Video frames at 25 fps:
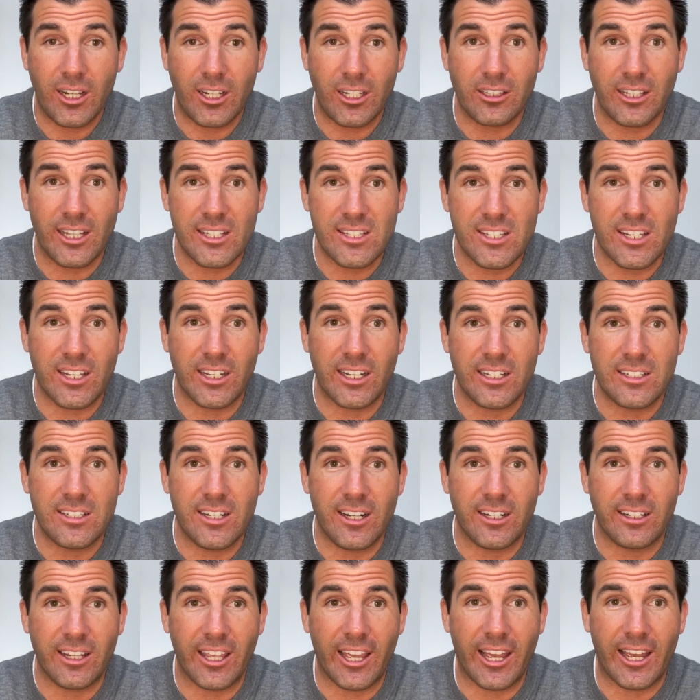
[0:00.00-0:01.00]
Let's get it
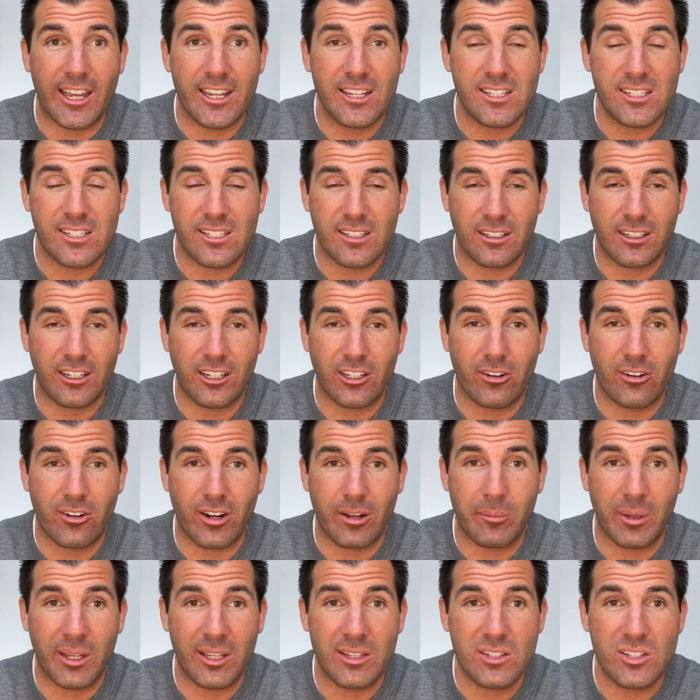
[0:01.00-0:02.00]
done, guys. You know what I
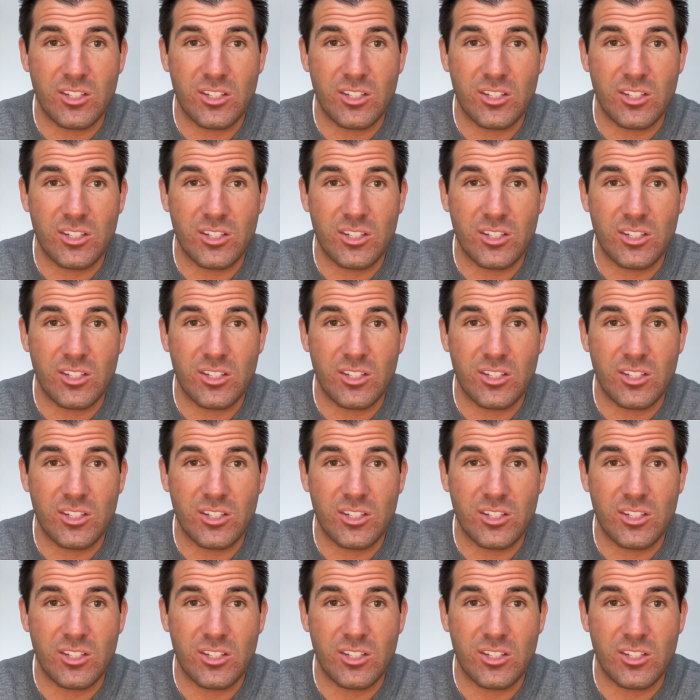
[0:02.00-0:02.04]
mean?